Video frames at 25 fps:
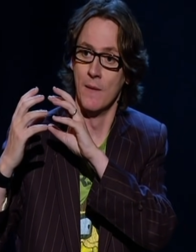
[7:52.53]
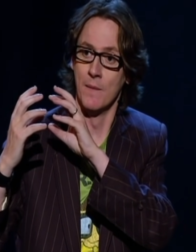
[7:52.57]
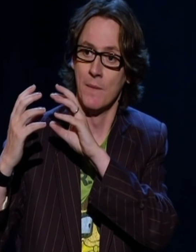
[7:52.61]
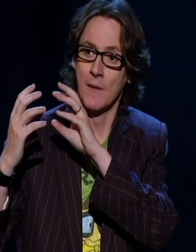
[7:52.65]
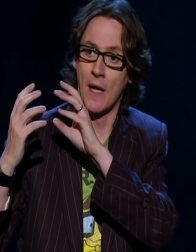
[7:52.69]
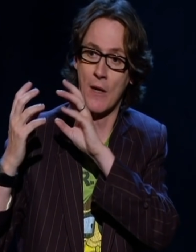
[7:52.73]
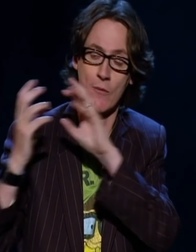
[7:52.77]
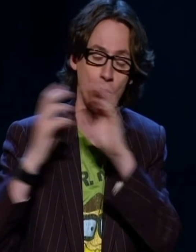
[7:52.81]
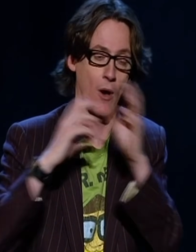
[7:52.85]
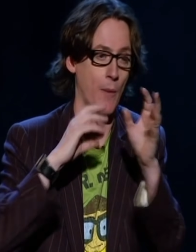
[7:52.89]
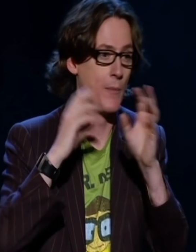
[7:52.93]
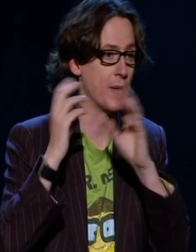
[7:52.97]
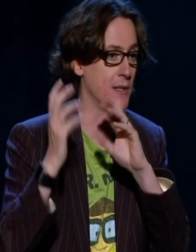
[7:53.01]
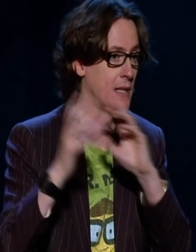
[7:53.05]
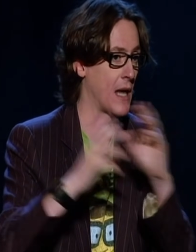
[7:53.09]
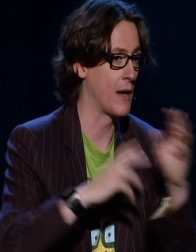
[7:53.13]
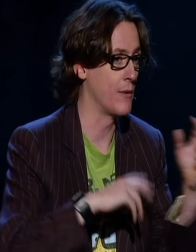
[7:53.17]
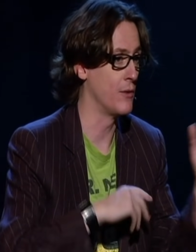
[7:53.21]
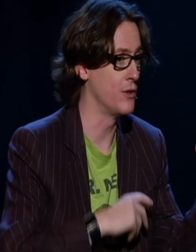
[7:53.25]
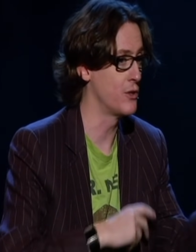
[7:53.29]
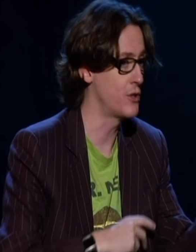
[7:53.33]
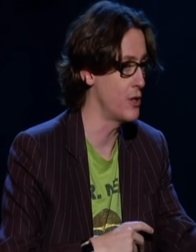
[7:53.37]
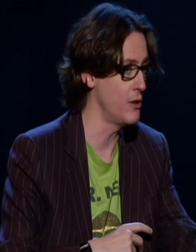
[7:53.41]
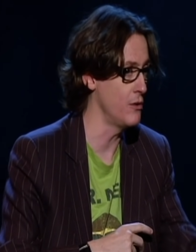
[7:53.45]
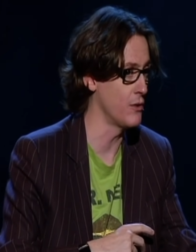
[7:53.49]
and Robert
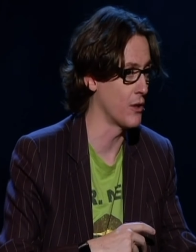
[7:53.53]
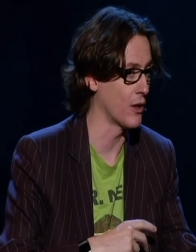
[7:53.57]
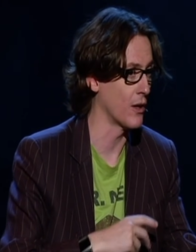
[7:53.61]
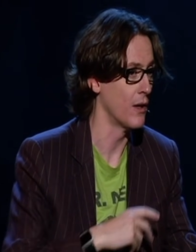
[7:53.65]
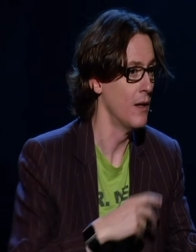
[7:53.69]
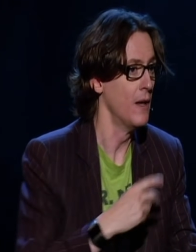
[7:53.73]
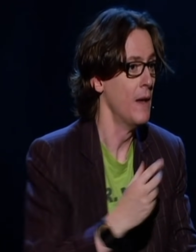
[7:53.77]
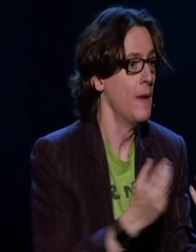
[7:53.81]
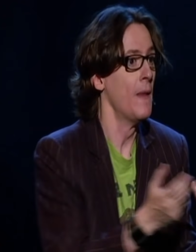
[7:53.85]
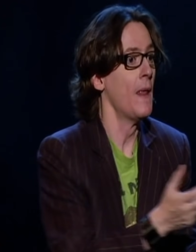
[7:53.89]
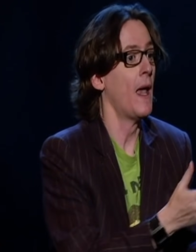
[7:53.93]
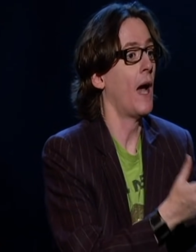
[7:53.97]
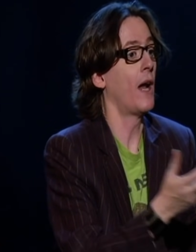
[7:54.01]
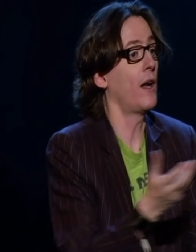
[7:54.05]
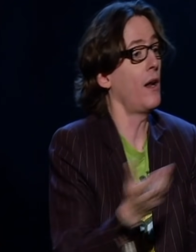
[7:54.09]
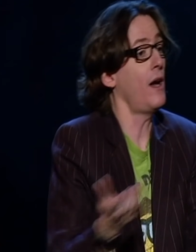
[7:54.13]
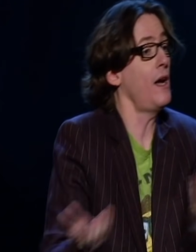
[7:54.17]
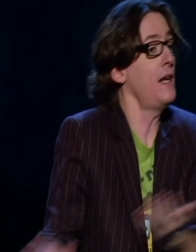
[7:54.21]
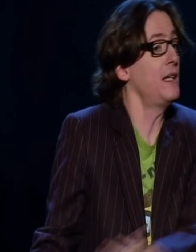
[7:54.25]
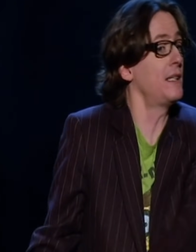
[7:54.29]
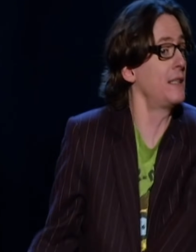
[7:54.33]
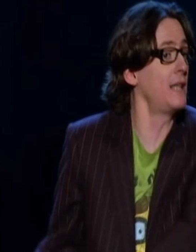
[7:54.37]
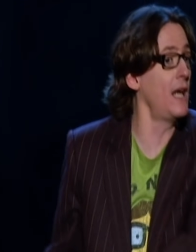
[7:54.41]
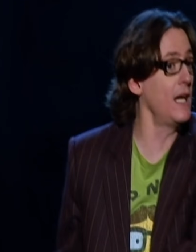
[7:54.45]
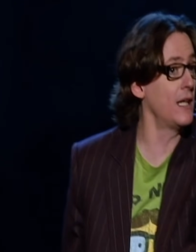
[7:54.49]
Downey Jr. And
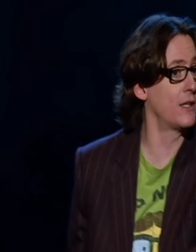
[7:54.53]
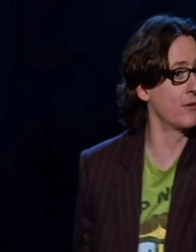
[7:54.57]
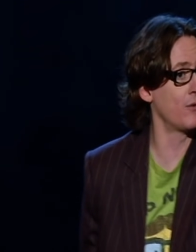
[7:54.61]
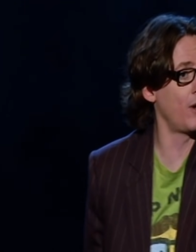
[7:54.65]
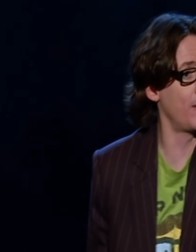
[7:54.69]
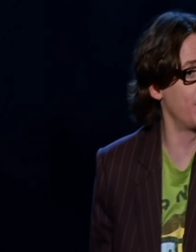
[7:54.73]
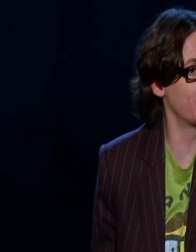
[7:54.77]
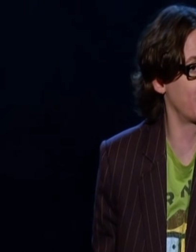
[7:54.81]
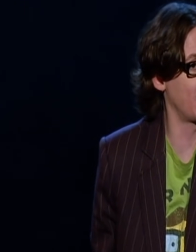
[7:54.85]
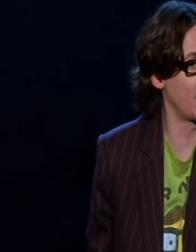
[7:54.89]
I said to Robert